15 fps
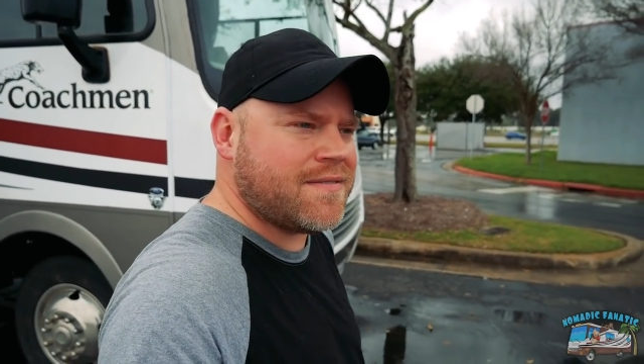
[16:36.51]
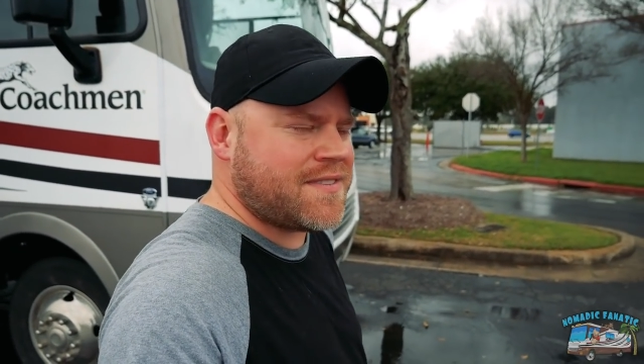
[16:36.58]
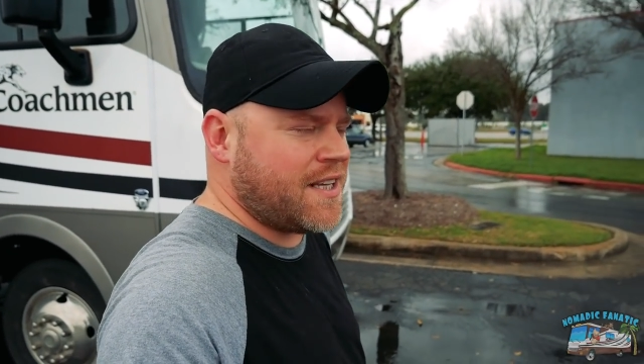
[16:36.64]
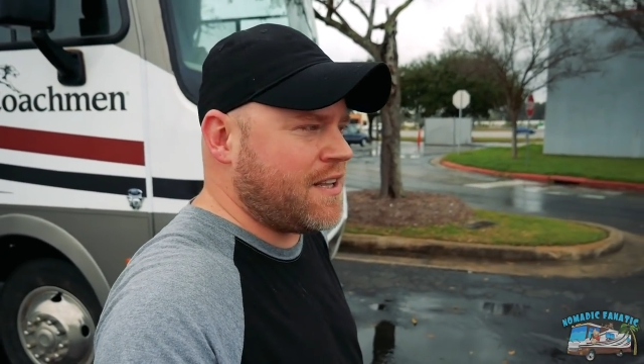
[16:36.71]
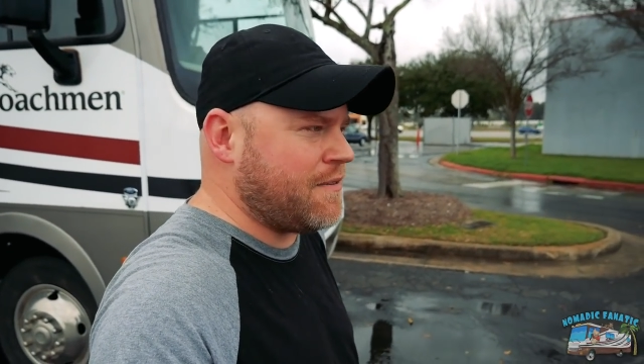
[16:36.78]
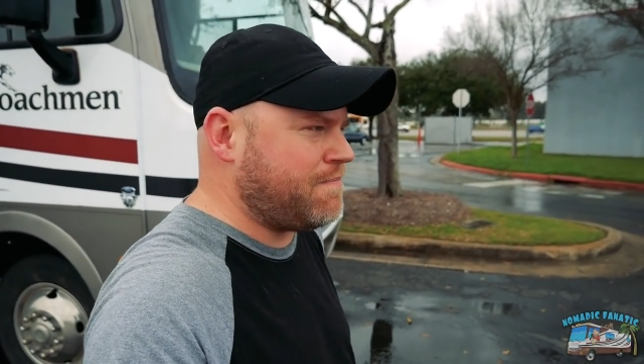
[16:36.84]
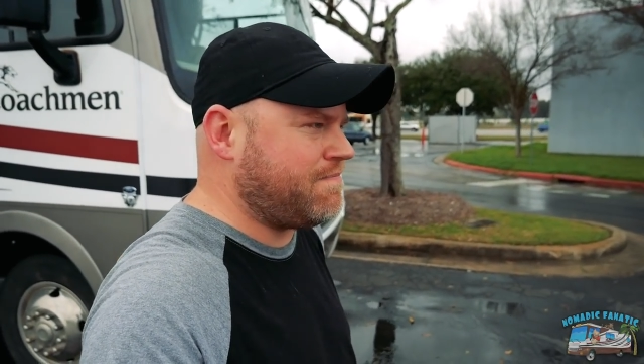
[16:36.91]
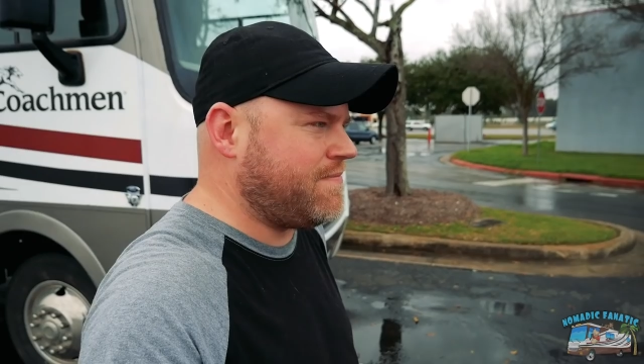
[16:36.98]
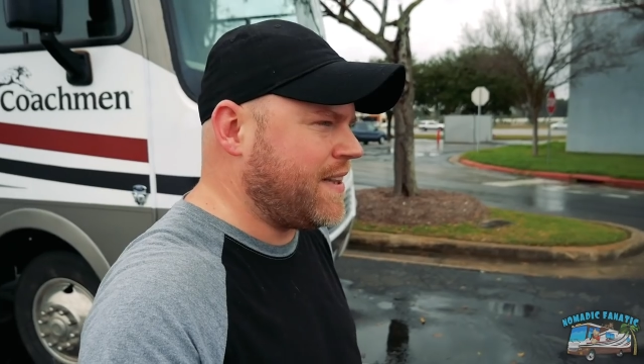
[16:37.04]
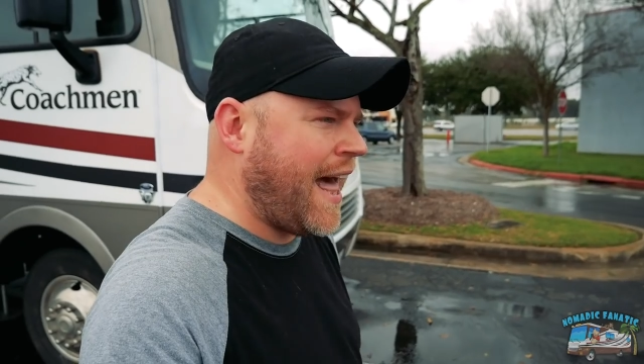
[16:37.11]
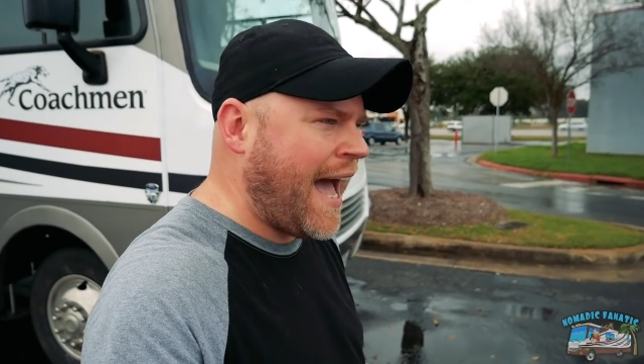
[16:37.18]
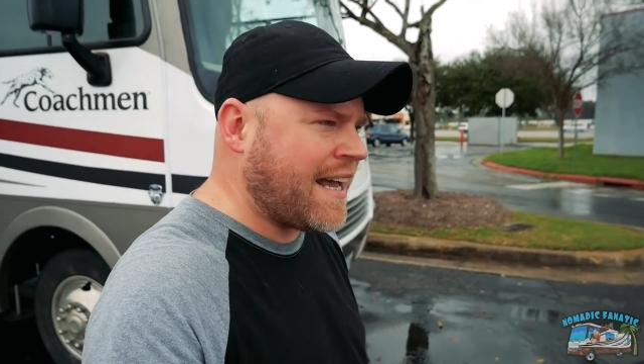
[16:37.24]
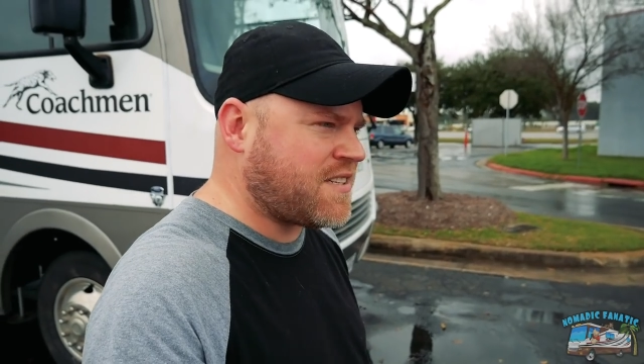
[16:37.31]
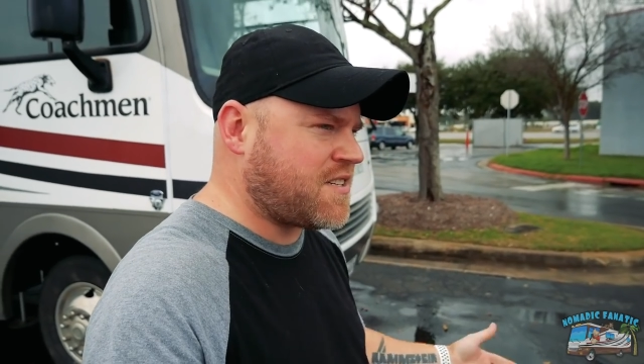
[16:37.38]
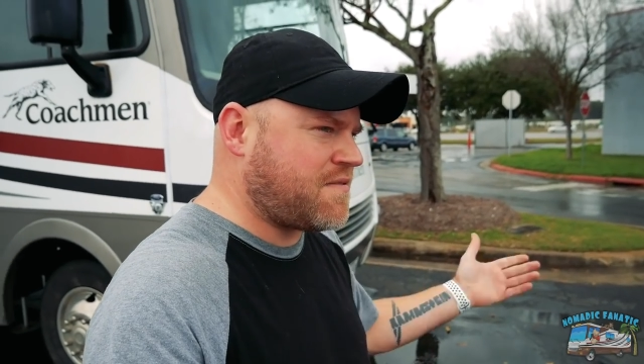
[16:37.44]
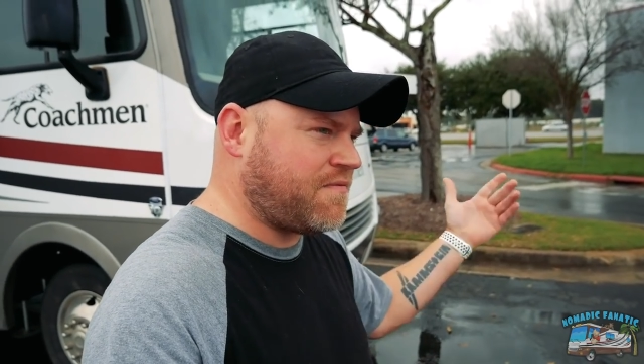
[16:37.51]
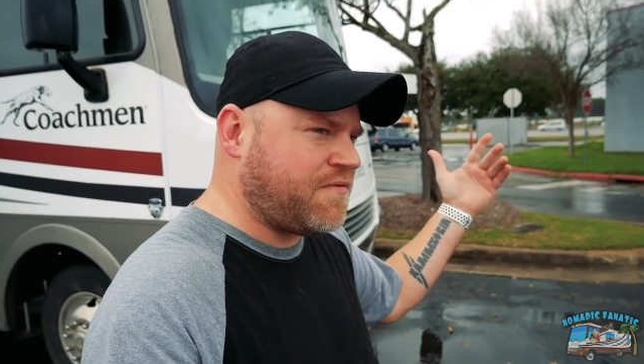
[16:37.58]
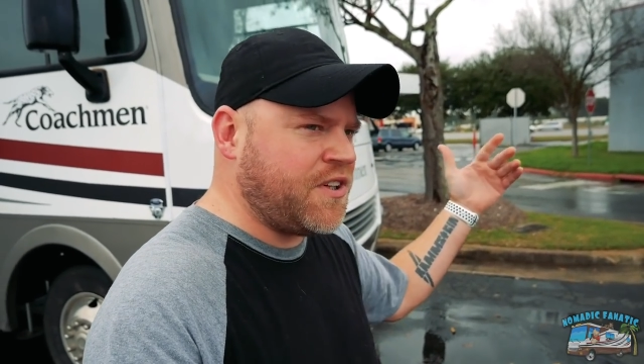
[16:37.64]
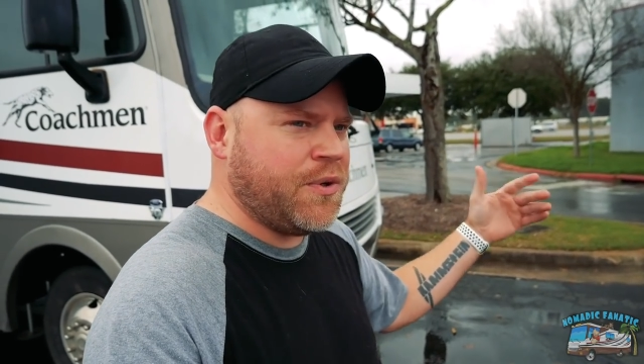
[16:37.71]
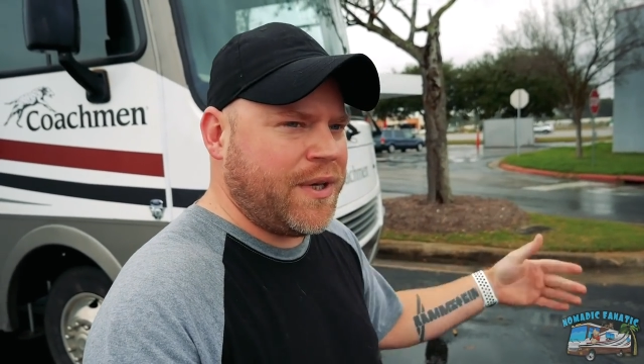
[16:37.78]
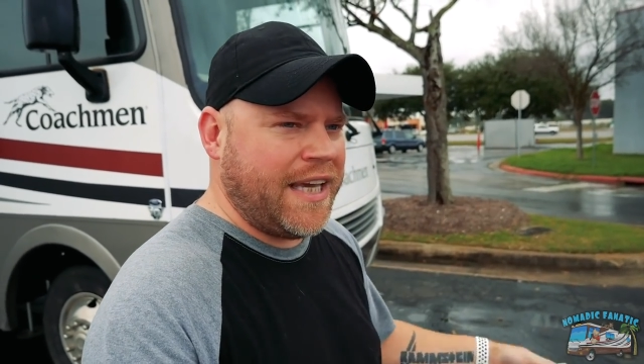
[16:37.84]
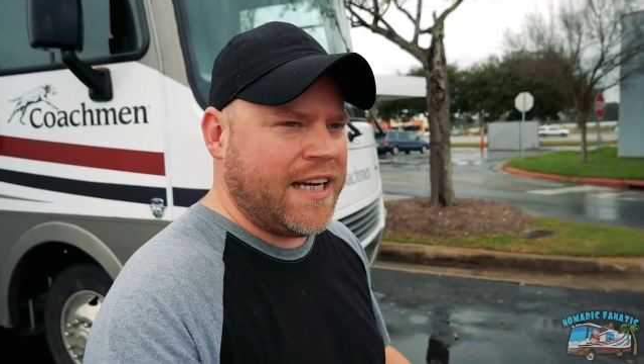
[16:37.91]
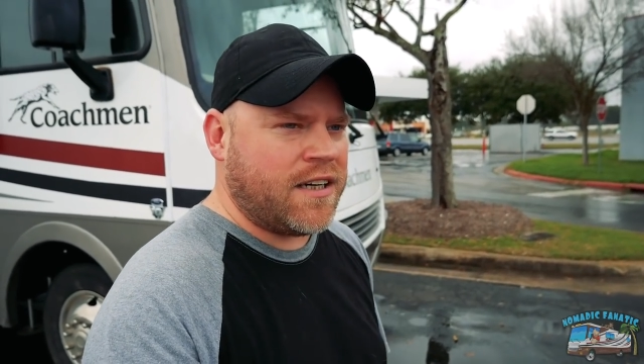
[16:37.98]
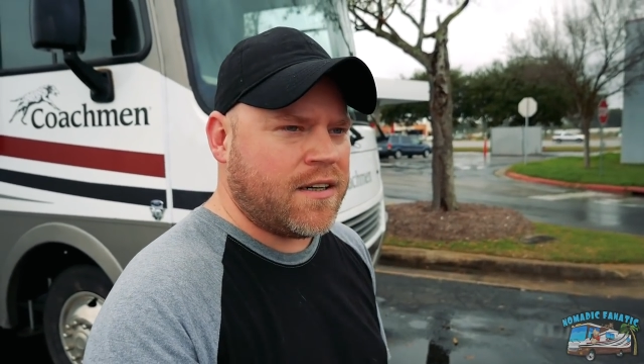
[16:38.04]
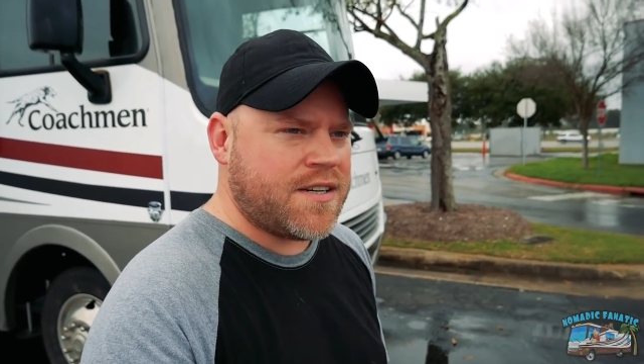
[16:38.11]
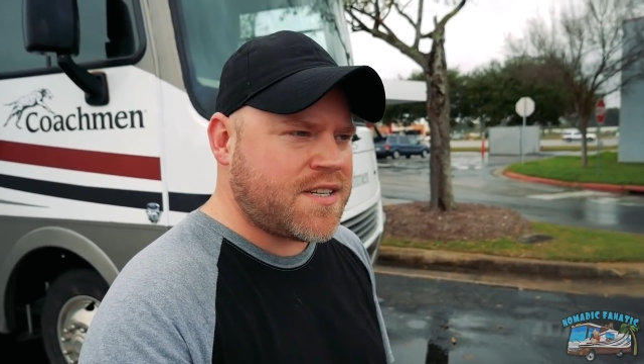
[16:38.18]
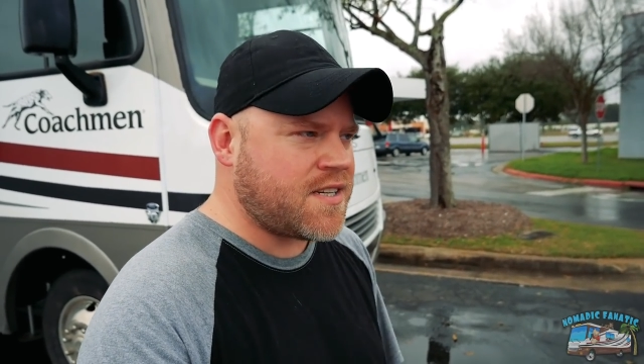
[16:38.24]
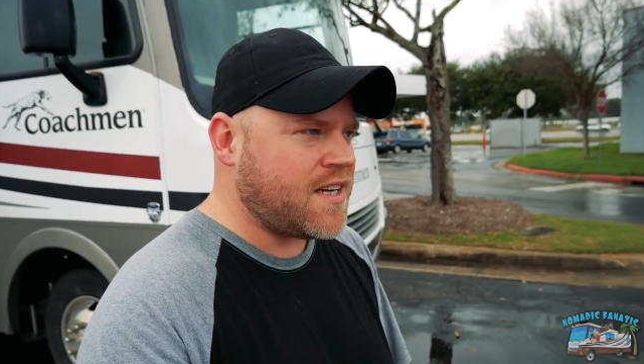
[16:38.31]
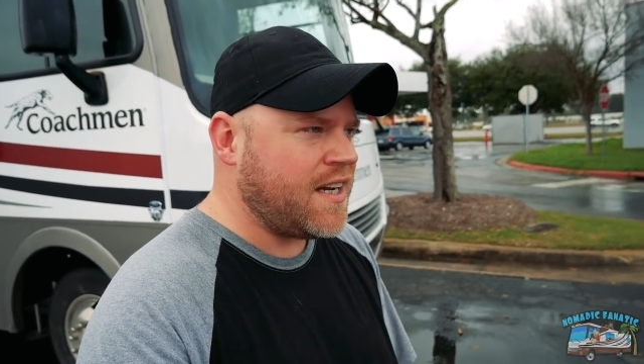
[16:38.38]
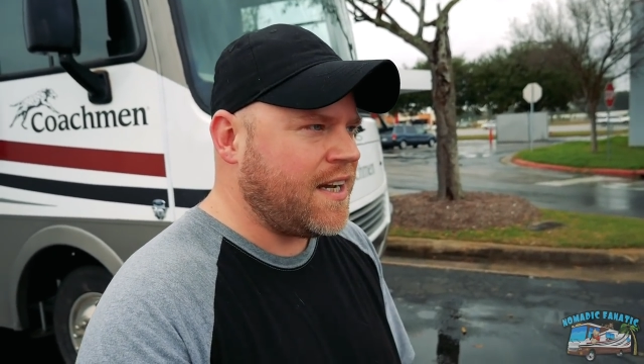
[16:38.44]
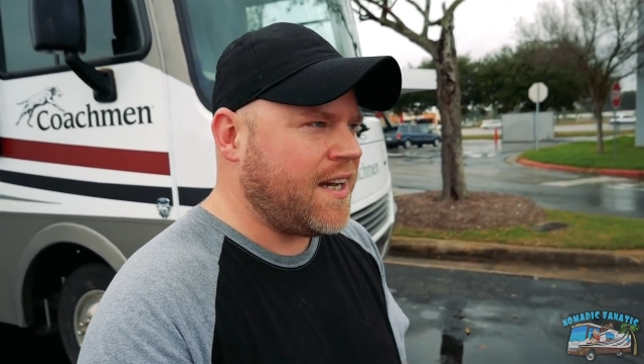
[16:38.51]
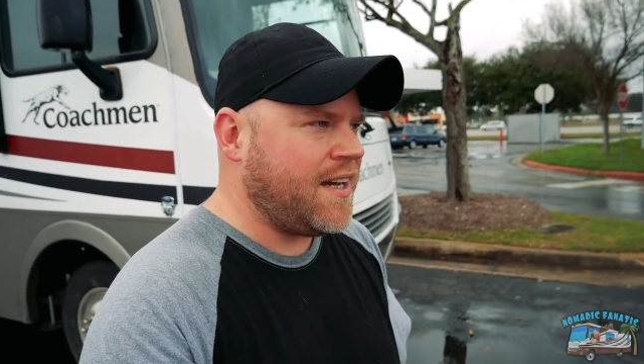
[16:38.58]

to the last few years